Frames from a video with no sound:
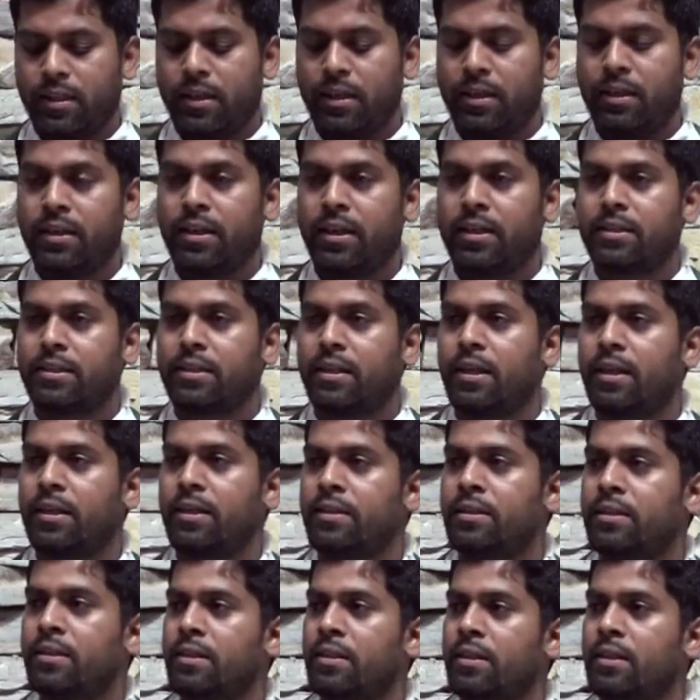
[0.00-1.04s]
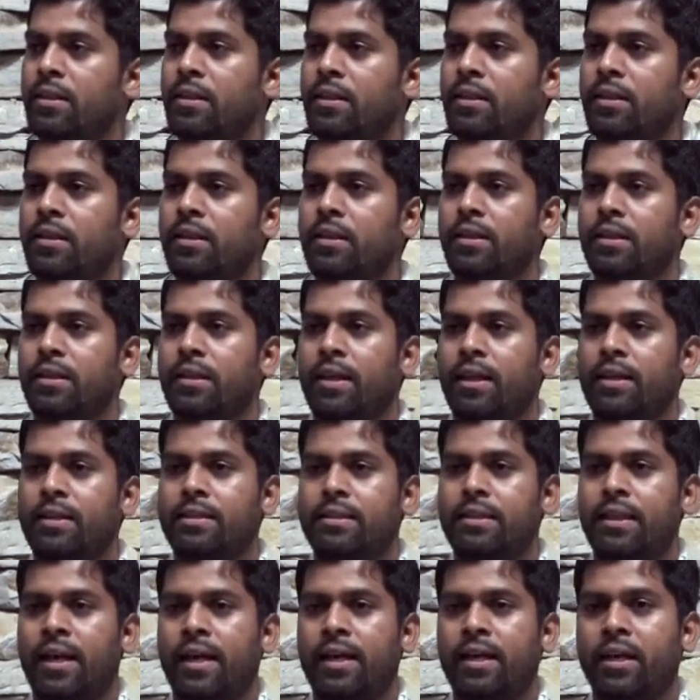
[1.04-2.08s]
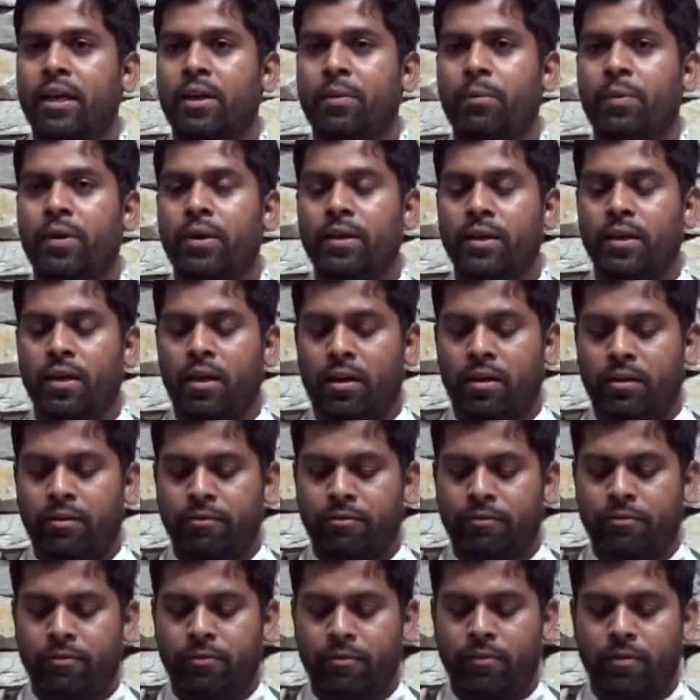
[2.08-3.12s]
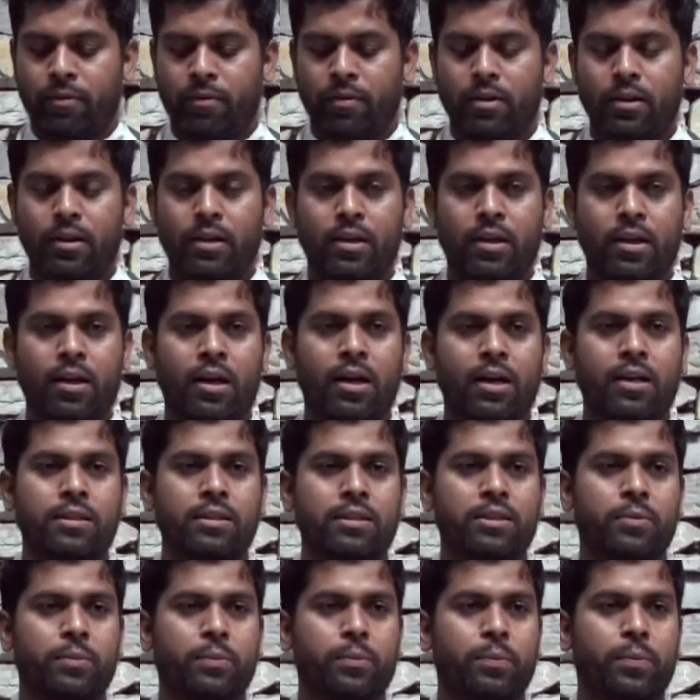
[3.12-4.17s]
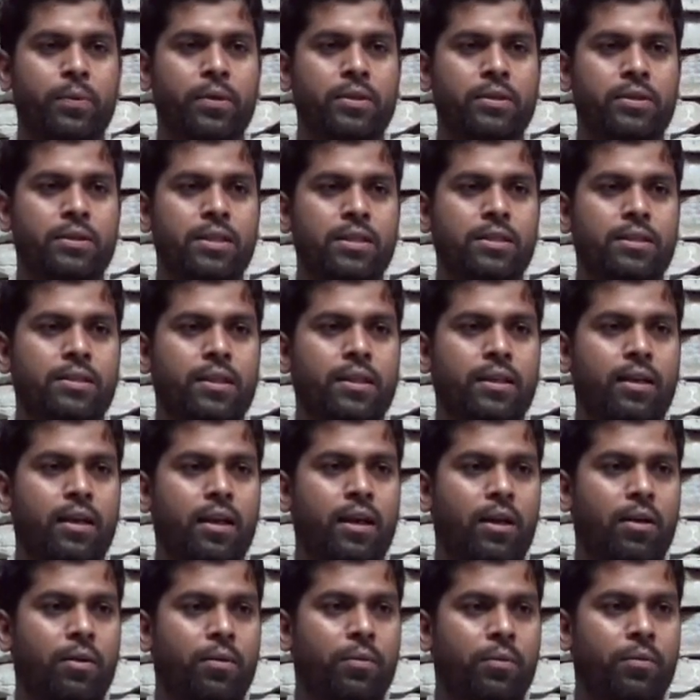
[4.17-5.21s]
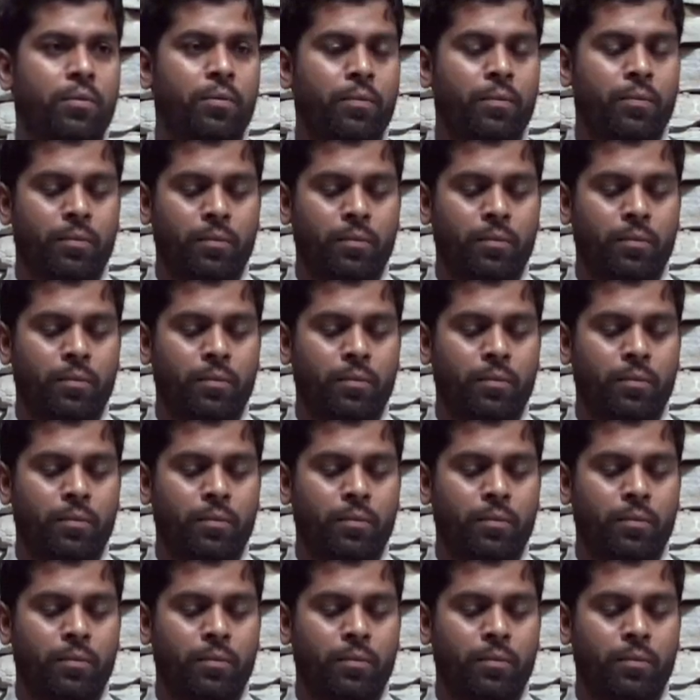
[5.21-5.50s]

in a sense, a sacrament of God's persistent love.